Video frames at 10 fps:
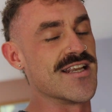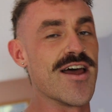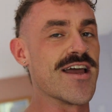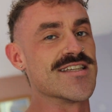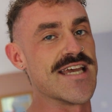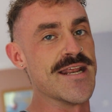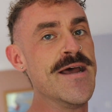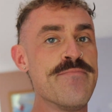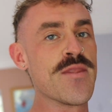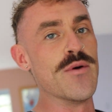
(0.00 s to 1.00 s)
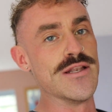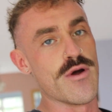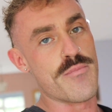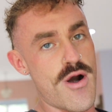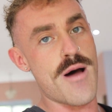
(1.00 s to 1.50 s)
And like I said, I will do
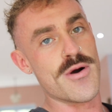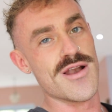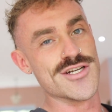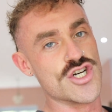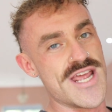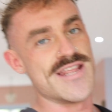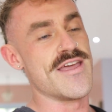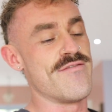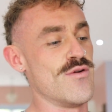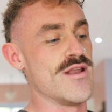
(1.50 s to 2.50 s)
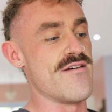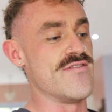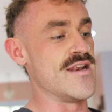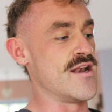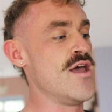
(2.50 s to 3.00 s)
a proper like training day, full day of
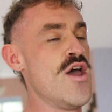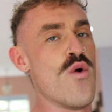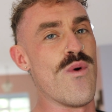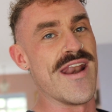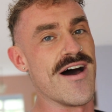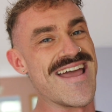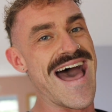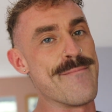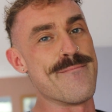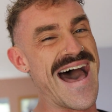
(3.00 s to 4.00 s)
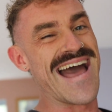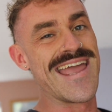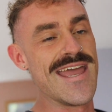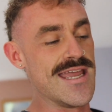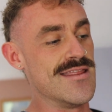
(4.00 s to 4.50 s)
eating when I am back
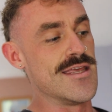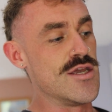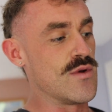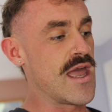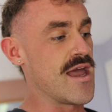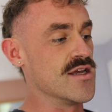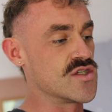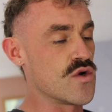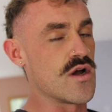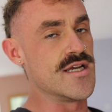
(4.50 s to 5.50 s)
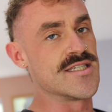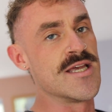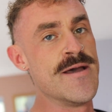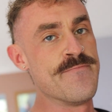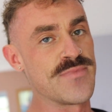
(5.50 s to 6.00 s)
in the UK. So
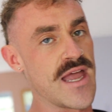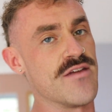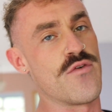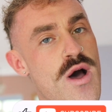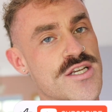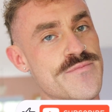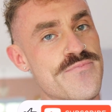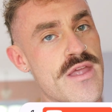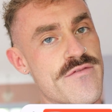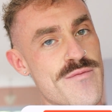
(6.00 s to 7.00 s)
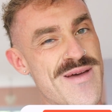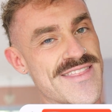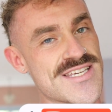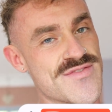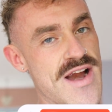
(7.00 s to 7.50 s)
guys, thank you for watching. If you've
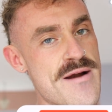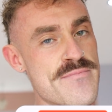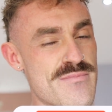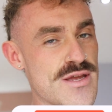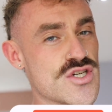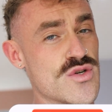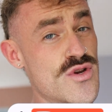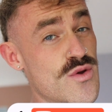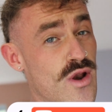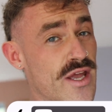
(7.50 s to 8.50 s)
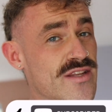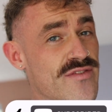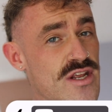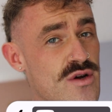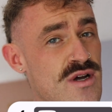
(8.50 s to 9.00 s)
made this far, make sure you like the
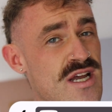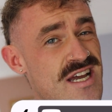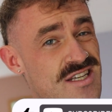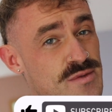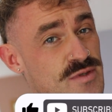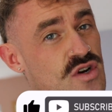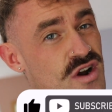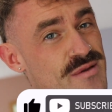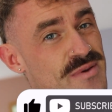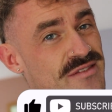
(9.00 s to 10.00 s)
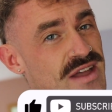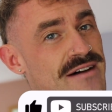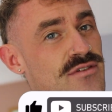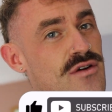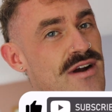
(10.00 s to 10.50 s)
video, subscribe if you
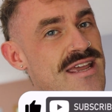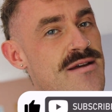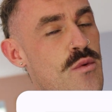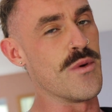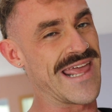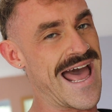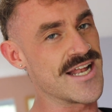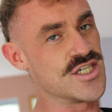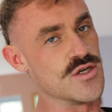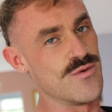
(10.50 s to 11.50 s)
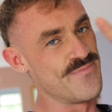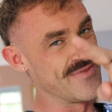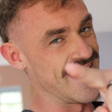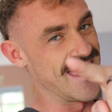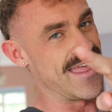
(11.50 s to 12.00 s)
haven't already, and we'll catch you
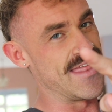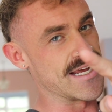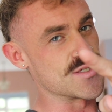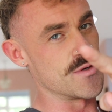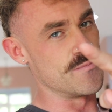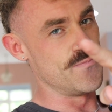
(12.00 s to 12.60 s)
in the next one.